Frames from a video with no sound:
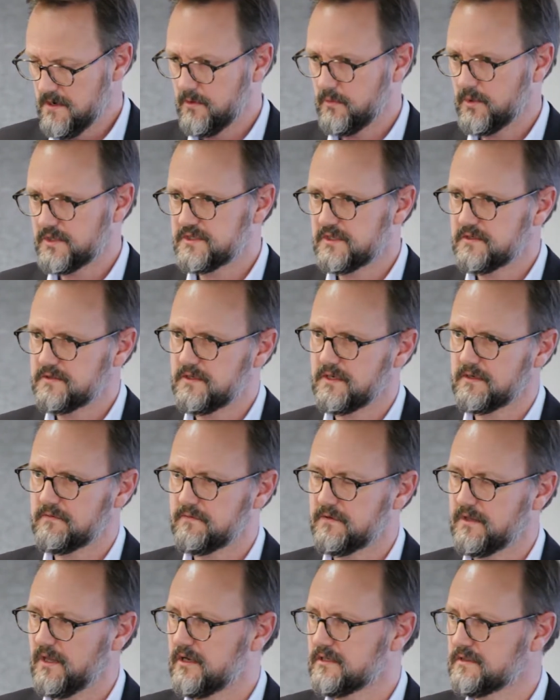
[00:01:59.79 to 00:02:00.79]
which I think
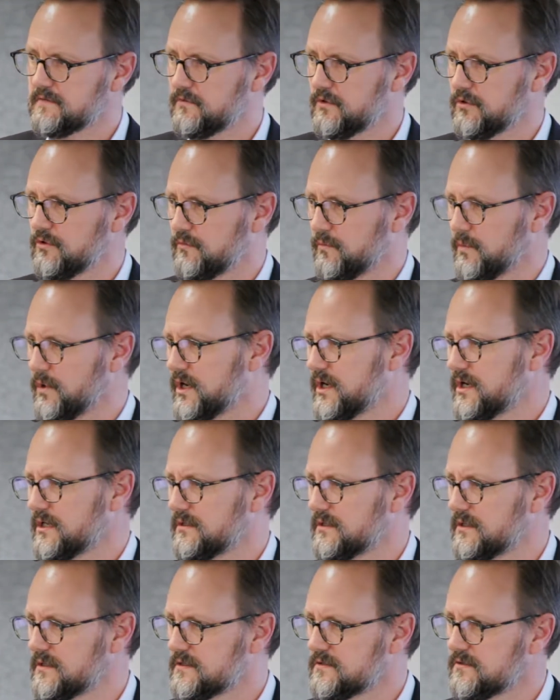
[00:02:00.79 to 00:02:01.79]
for those of you who work
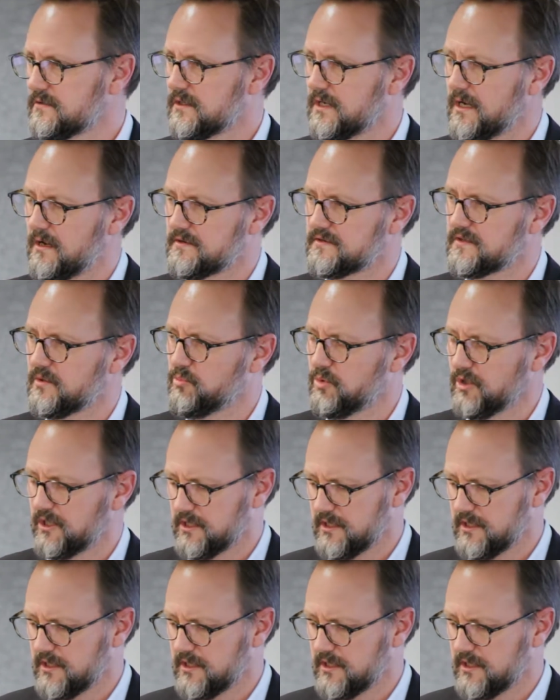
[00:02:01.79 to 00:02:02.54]
in the industry know is complete